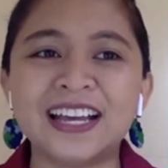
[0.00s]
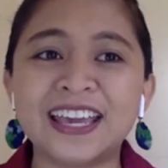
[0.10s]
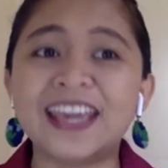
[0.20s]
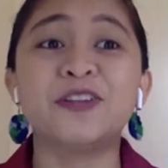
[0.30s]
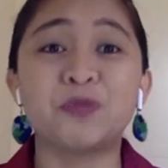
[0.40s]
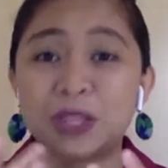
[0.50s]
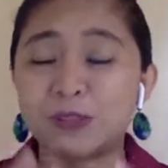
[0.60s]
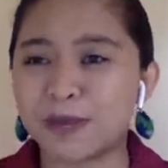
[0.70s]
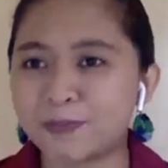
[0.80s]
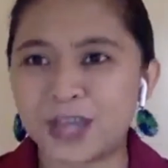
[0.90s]
And with my
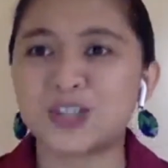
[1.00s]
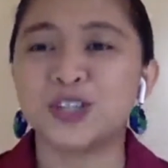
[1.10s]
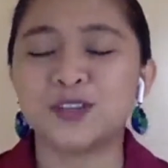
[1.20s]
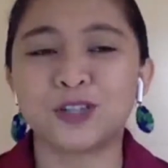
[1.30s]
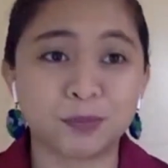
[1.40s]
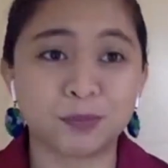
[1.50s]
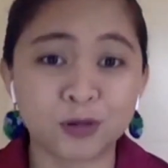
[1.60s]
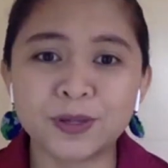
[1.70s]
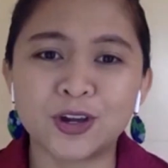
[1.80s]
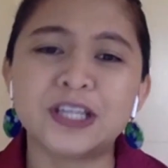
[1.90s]
passion for
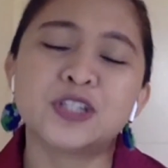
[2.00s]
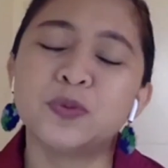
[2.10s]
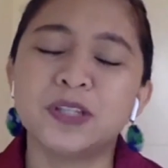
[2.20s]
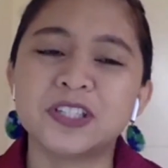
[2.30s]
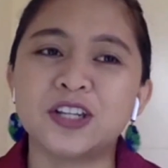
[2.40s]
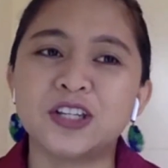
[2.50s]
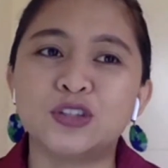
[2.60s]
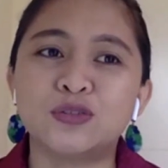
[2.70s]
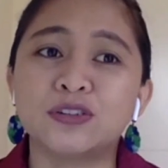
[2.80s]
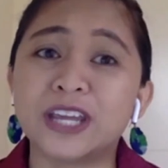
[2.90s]
probiotics, we decided to
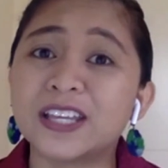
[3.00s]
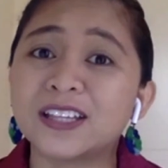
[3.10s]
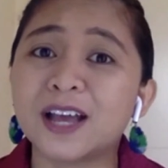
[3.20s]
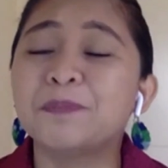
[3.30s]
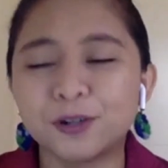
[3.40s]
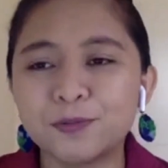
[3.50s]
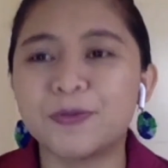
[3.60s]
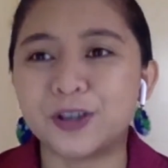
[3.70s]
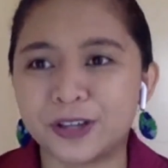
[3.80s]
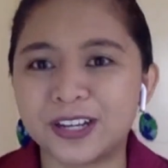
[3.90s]
create a
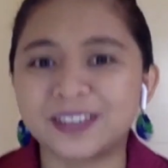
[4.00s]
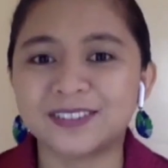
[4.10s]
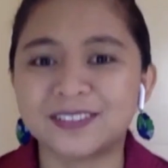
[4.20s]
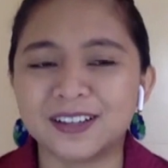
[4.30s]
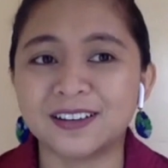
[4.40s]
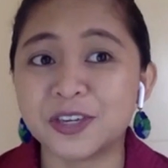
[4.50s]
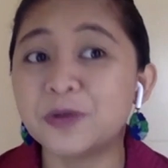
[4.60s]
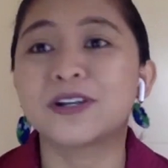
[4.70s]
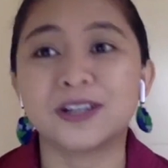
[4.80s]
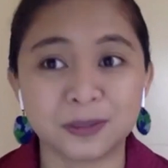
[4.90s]
probiotic
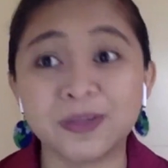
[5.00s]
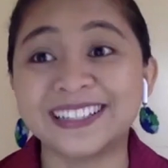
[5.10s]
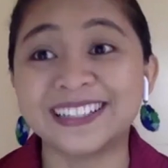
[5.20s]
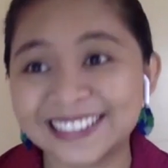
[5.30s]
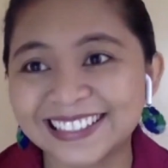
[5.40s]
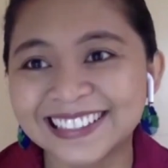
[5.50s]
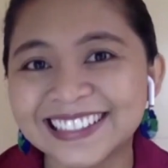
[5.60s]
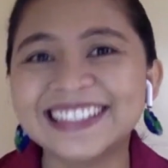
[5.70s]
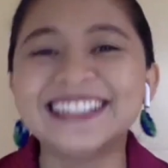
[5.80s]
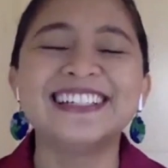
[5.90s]
yogurt milk tea.
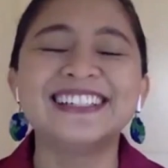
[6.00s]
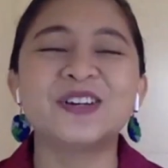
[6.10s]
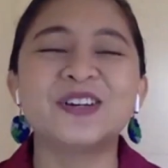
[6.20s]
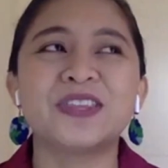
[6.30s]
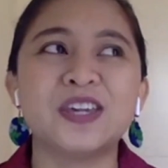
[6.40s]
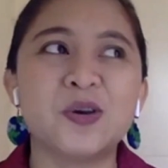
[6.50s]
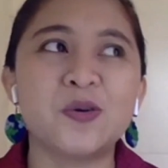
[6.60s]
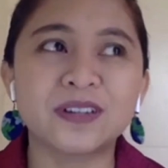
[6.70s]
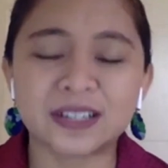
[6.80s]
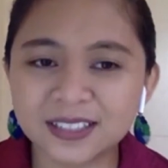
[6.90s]
So the
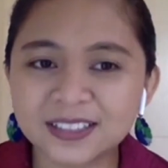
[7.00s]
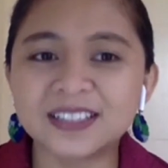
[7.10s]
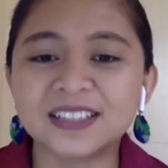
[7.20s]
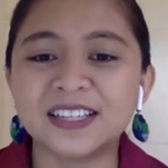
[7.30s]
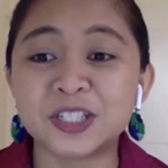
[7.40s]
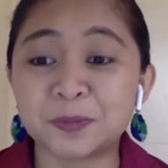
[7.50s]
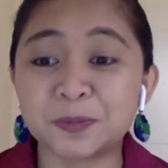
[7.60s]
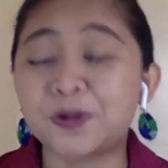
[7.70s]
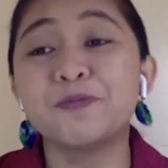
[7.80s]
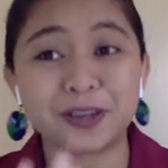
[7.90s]
yogurt is
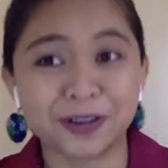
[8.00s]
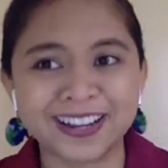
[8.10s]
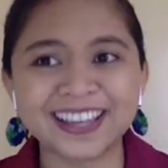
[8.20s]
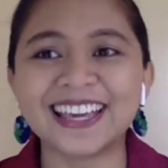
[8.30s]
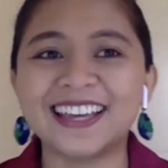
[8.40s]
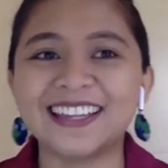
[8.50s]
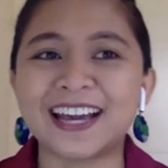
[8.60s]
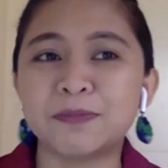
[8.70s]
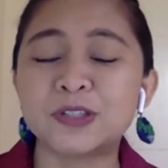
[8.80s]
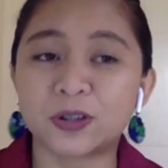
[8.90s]
probiotic, and I'm
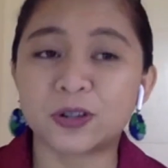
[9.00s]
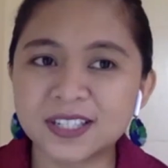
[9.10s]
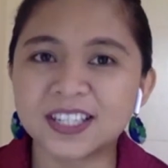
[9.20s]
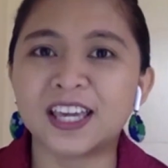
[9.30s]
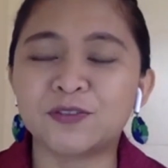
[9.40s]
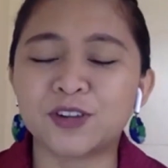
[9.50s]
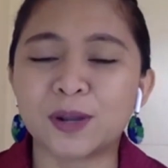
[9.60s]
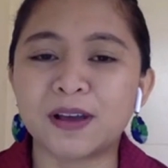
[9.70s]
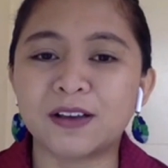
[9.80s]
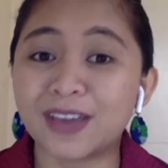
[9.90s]
sourcing it from a
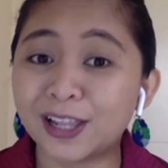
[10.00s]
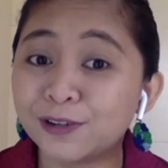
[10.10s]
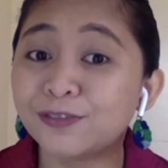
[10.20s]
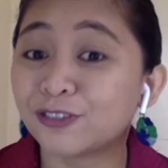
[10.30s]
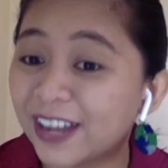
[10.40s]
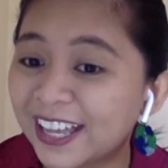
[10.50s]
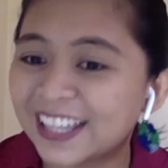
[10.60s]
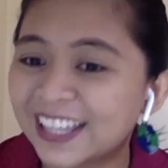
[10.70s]
fellow friend.